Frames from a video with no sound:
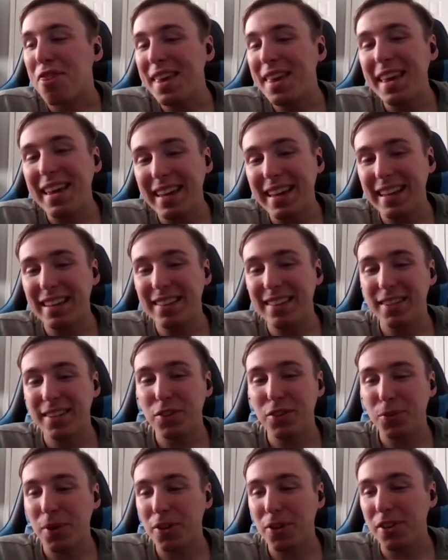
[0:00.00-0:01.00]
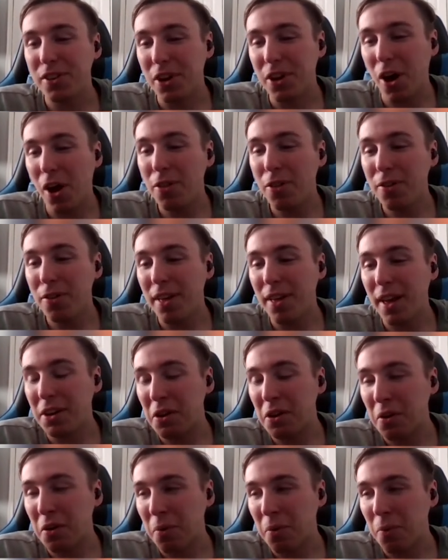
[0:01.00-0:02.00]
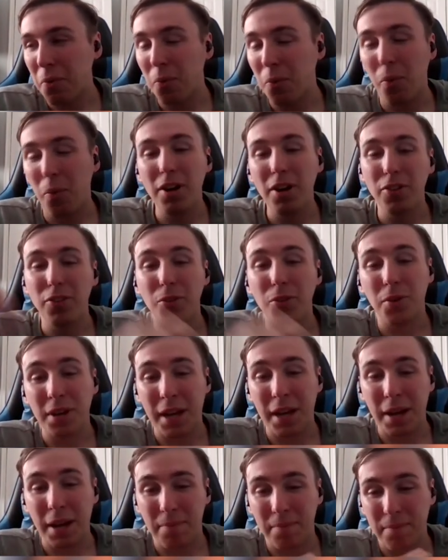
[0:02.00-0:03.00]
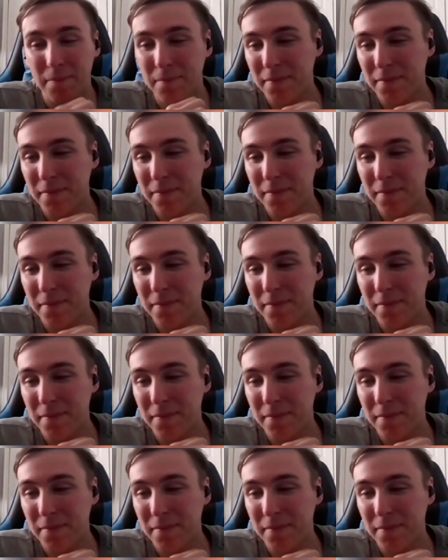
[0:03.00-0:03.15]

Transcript: The easiest question other than, what is your name?